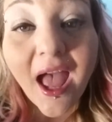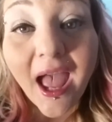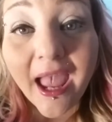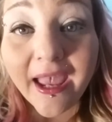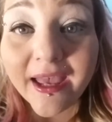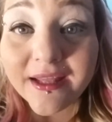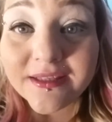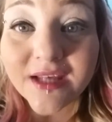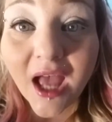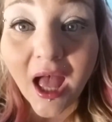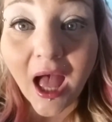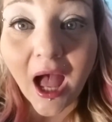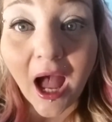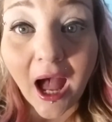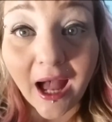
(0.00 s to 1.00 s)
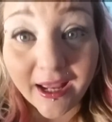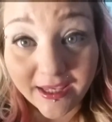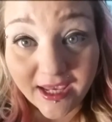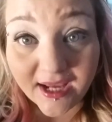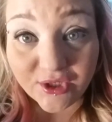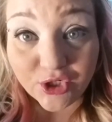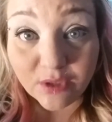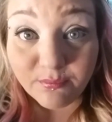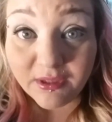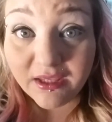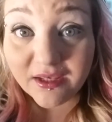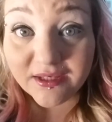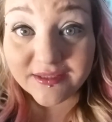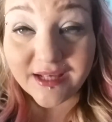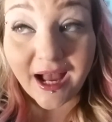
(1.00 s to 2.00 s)
And I catch it
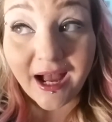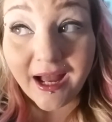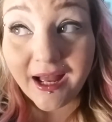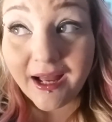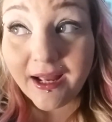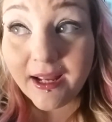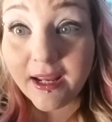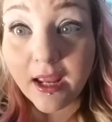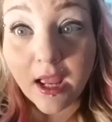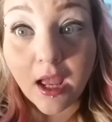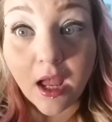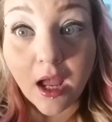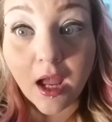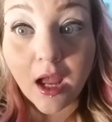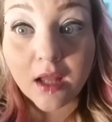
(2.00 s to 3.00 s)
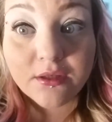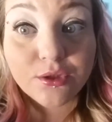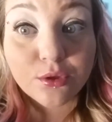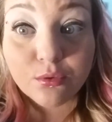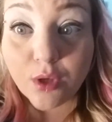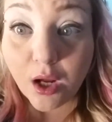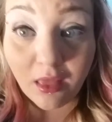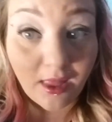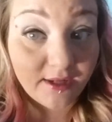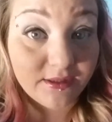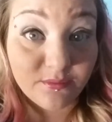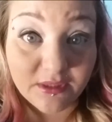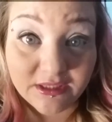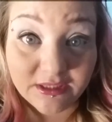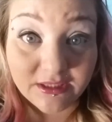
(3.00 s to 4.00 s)
because I do not like
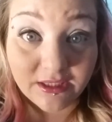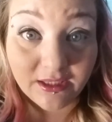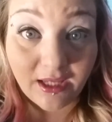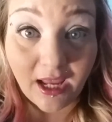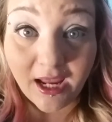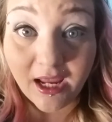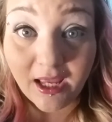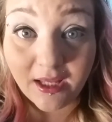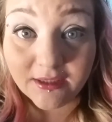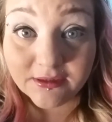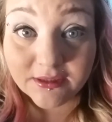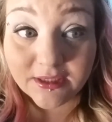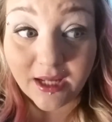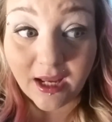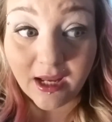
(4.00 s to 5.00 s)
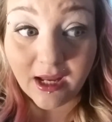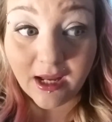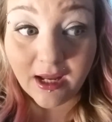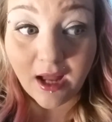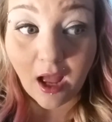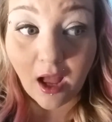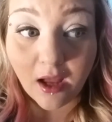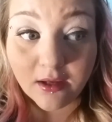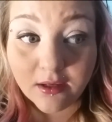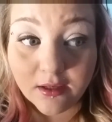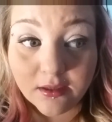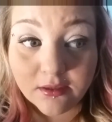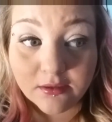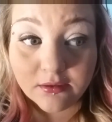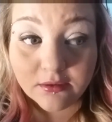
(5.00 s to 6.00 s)
to be sick, and I
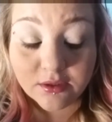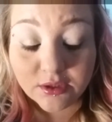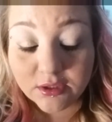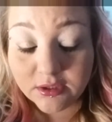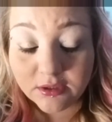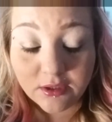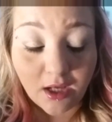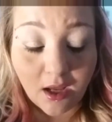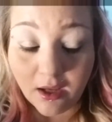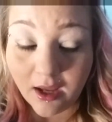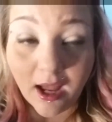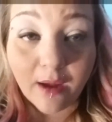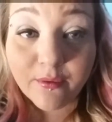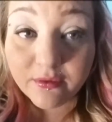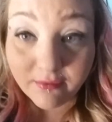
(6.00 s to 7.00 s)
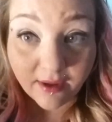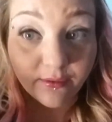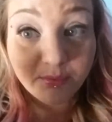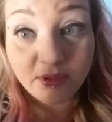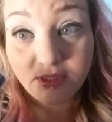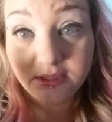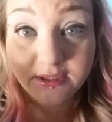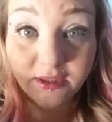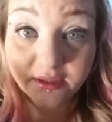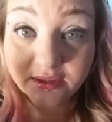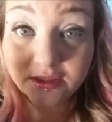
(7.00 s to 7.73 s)
just, nah, I would rather put this on.